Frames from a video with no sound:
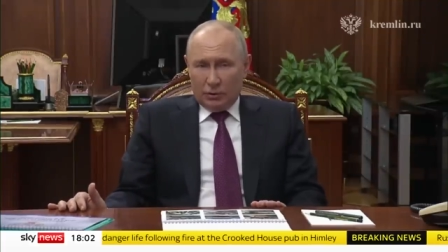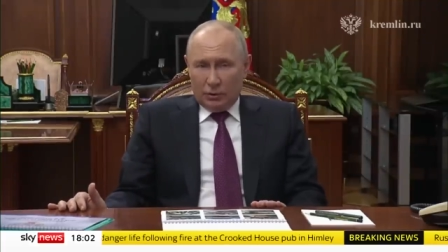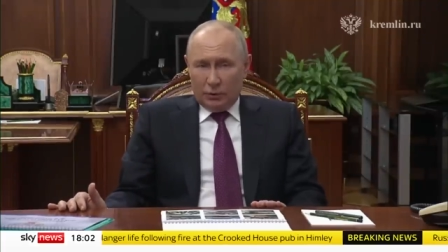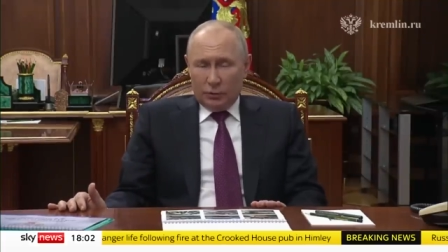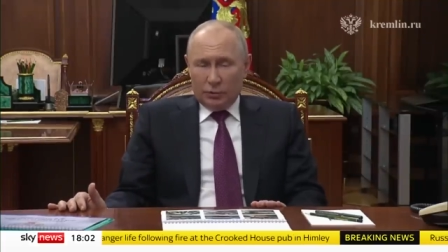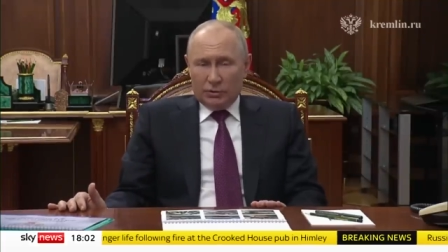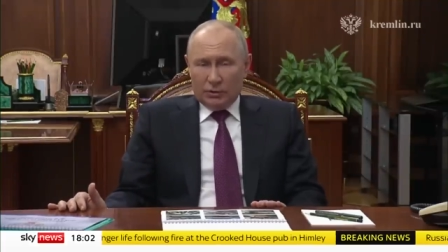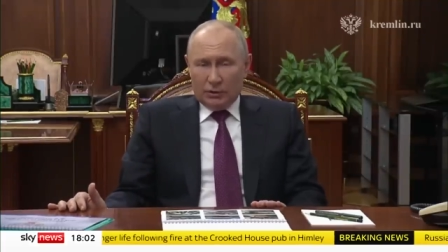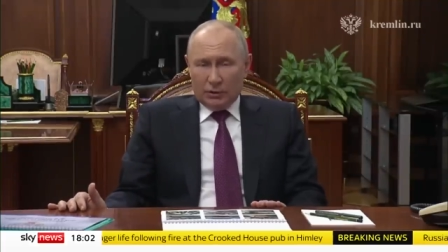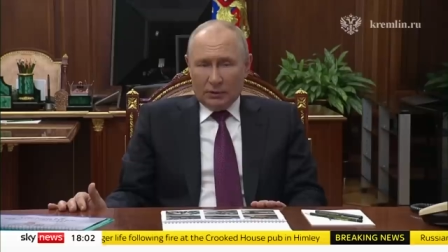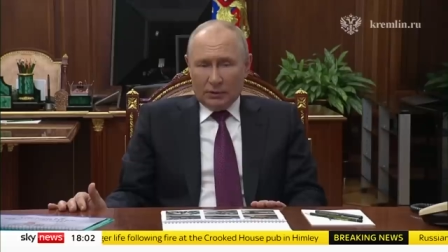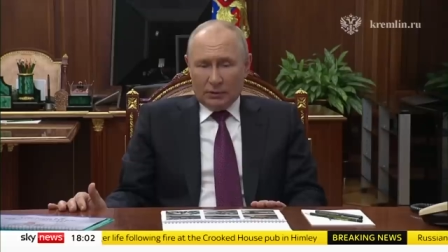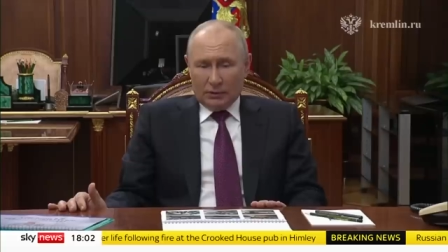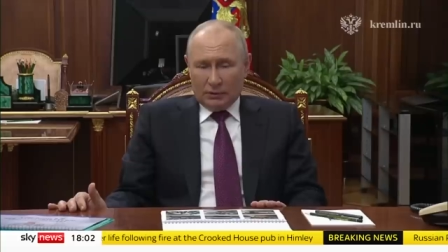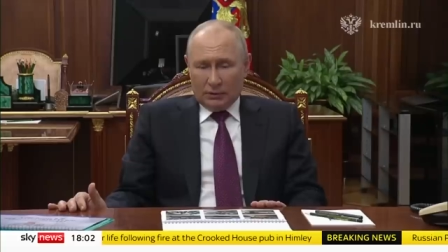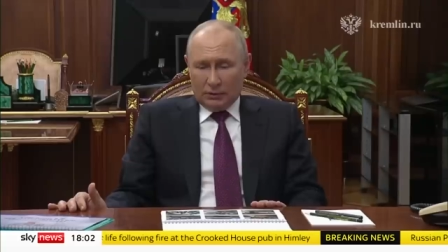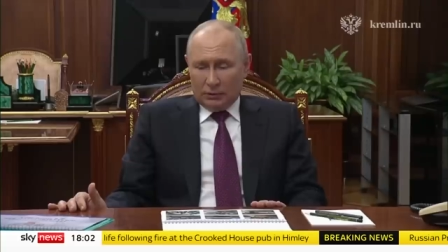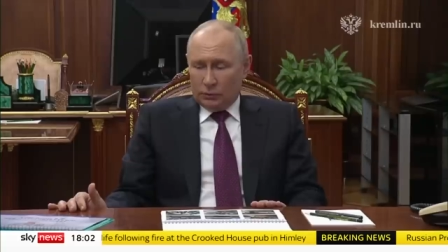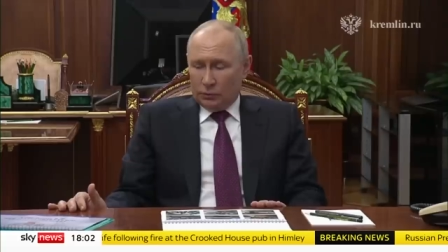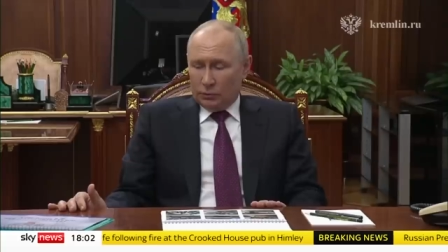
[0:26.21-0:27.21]
the
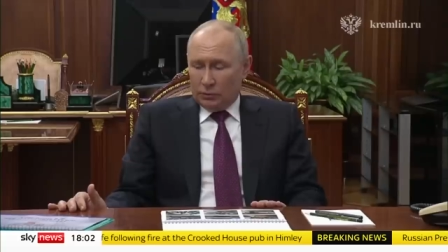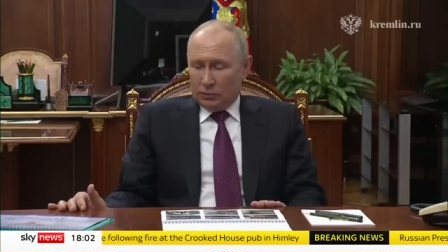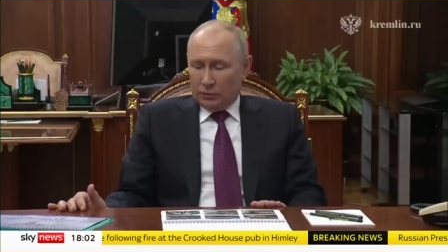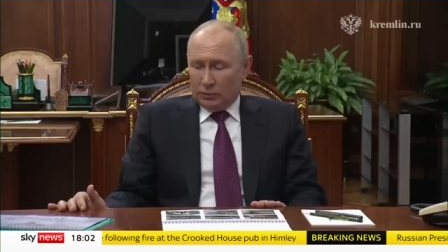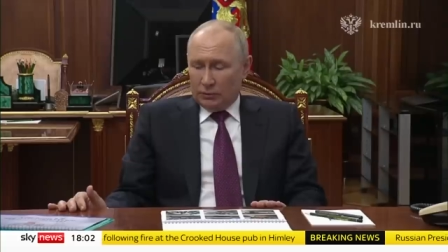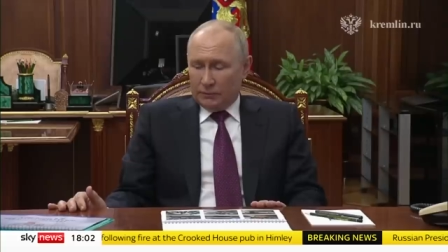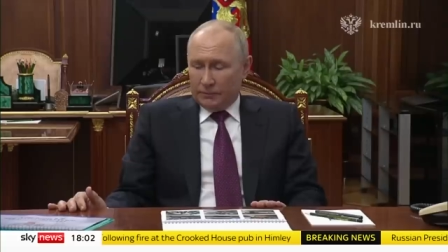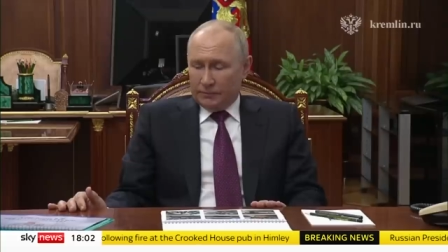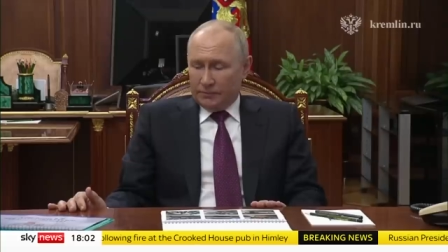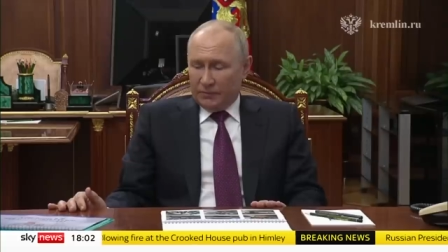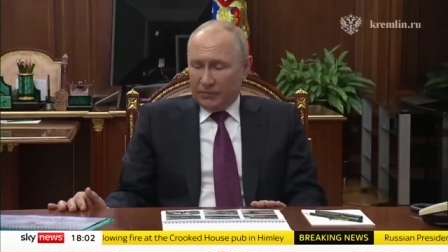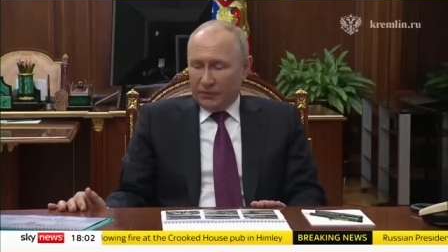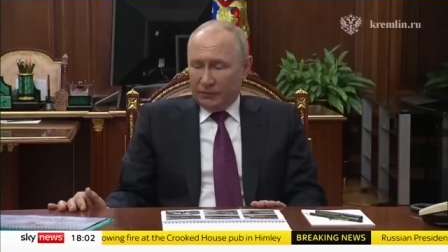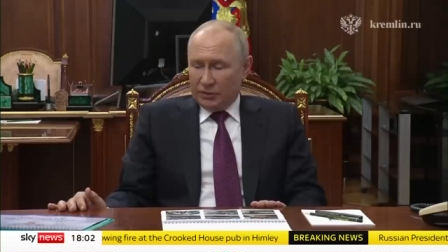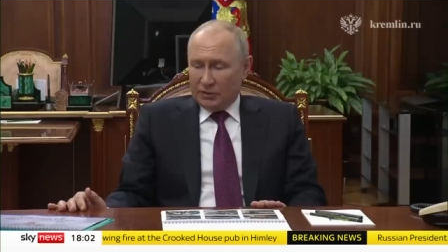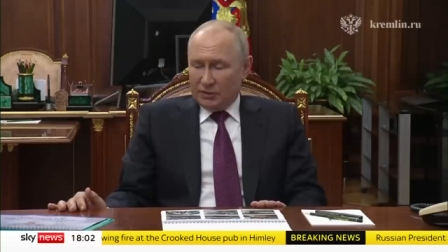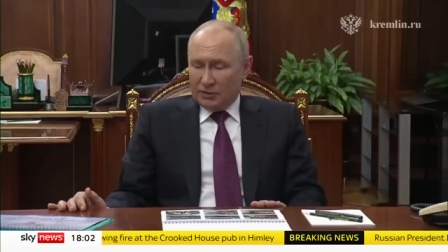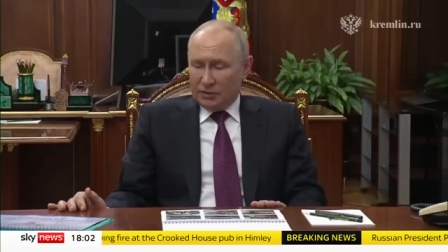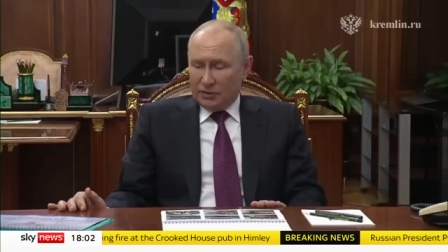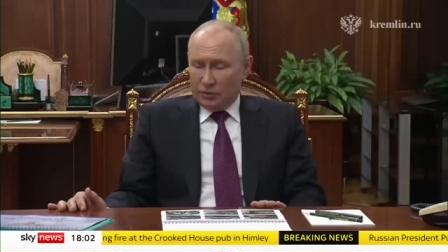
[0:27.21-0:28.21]
Nazi regime in
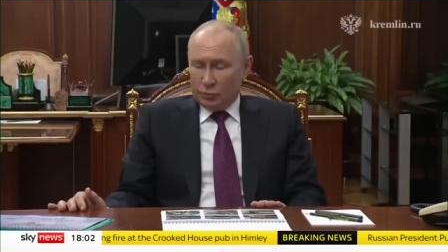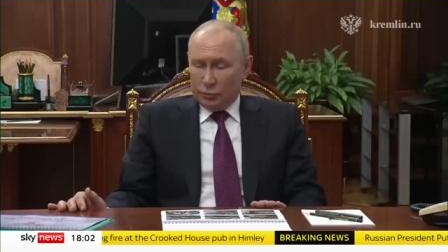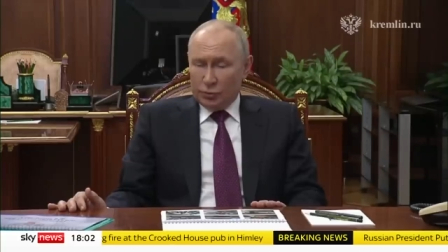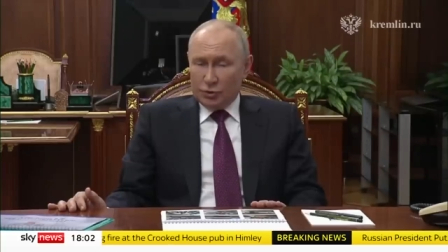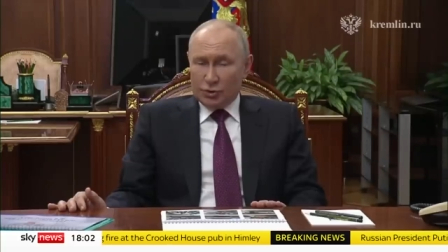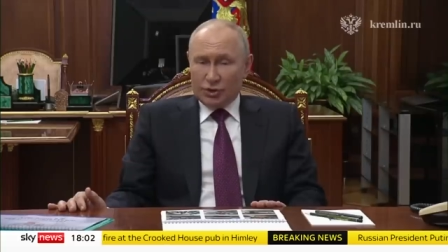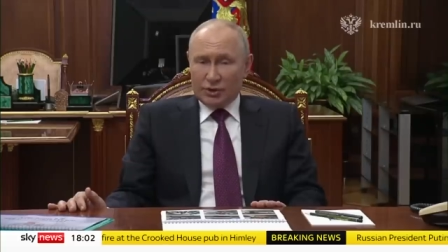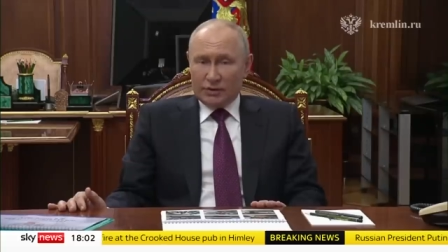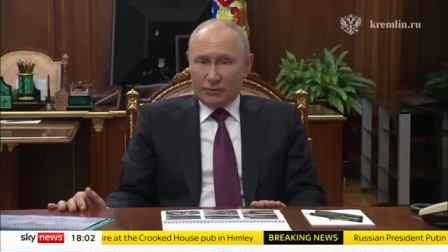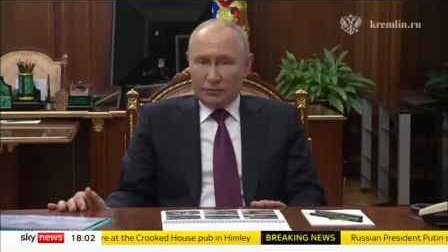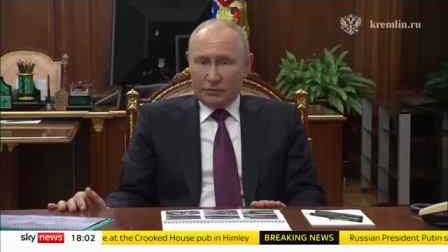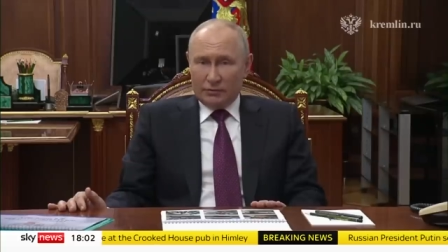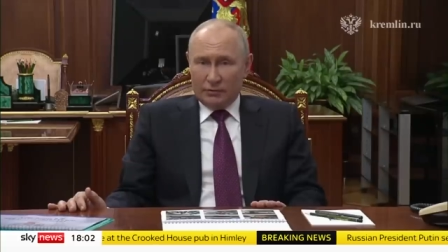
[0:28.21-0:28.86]
Ukraine.